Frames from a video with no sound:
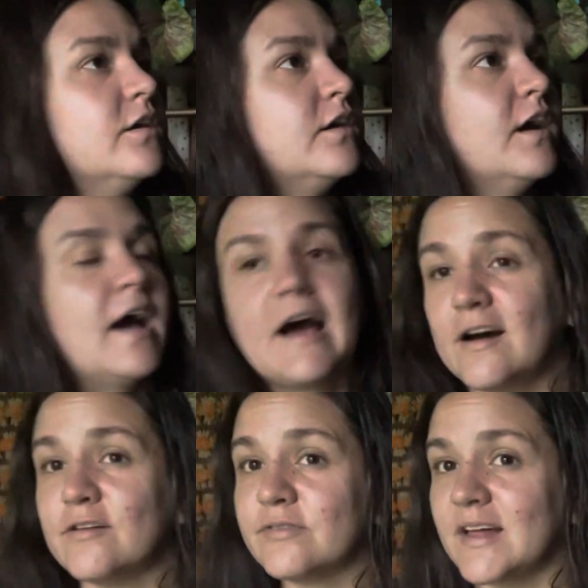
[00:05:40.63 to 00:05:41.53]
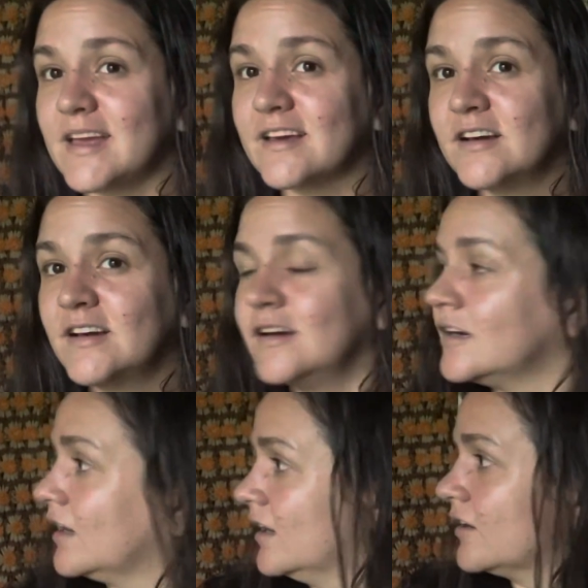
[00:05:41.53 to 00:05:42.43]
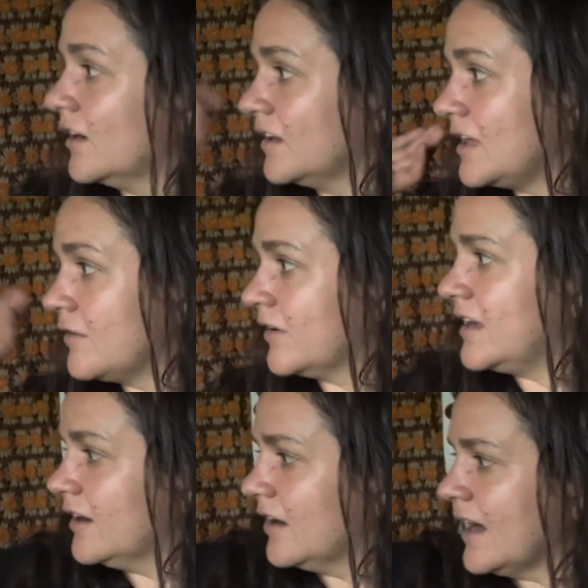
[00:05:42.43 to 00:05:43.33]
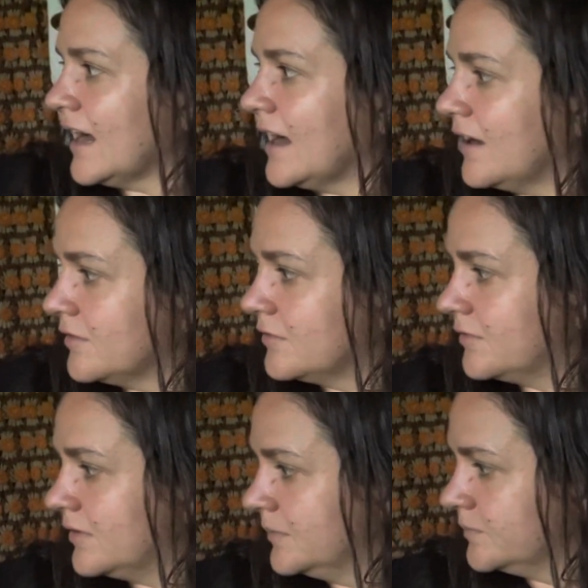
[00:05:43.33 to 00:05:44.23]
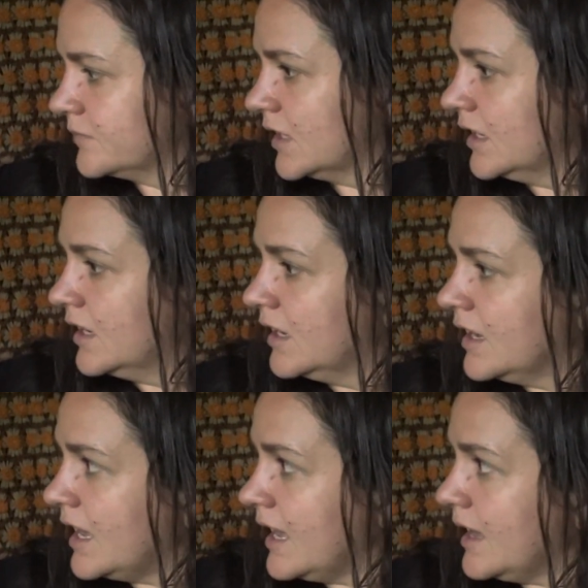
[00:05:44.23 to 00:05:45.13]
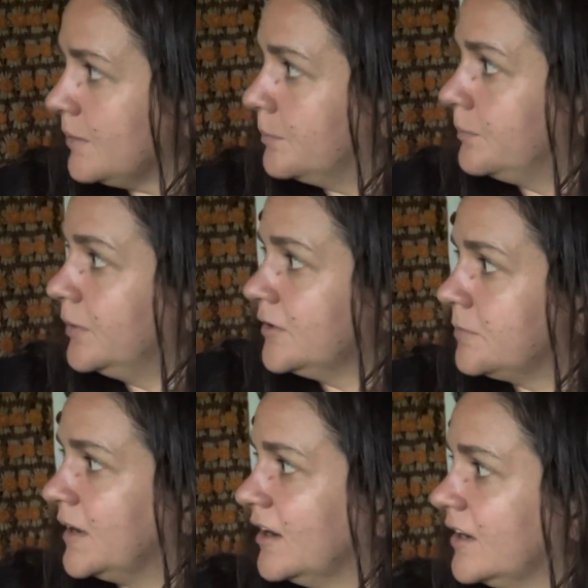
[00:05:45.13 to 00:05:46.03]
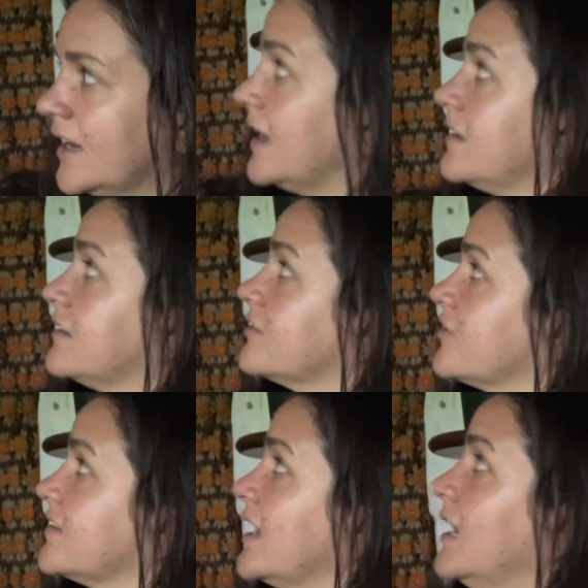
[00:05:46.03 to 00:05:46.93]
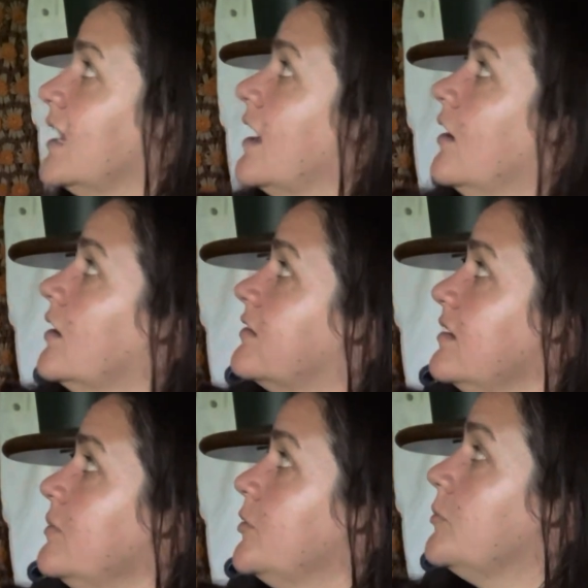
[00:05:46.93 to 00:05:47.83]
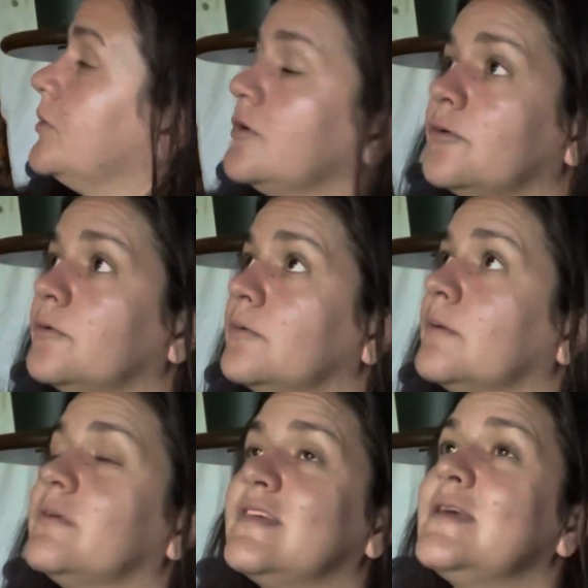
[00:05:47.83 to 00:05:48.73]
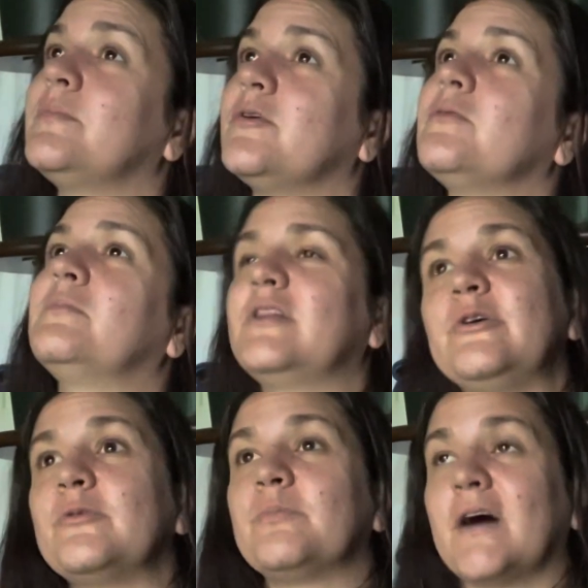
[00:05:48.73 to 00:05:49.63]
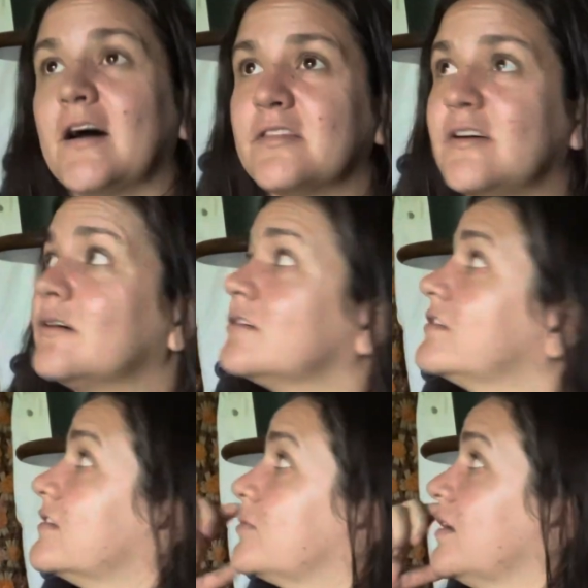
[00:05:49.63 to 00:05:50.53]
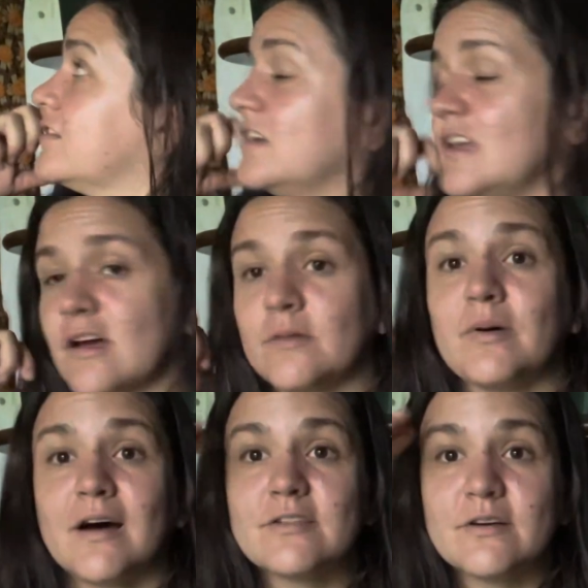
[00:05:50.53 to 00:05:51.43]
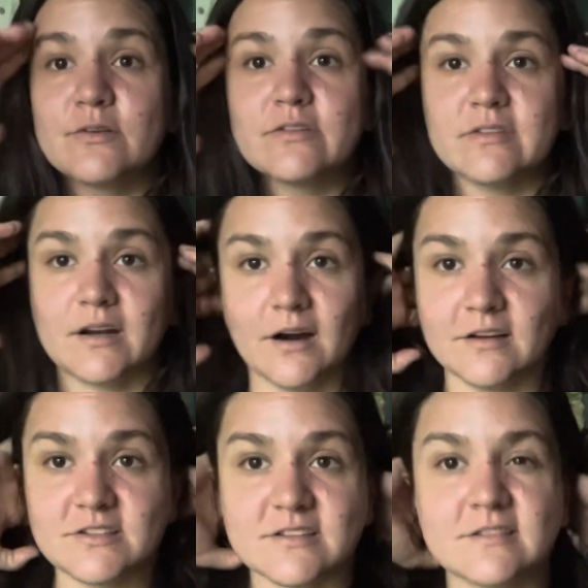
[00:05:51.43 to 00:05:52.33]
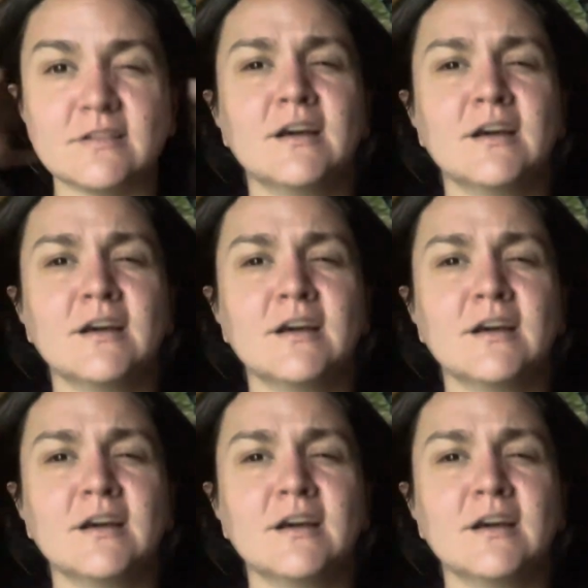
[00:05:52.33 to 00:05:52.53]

have, like, currently over here, I have a bird of paradise that's just hanging out, a cebu blue pothos, as well as a neon pothos that are all just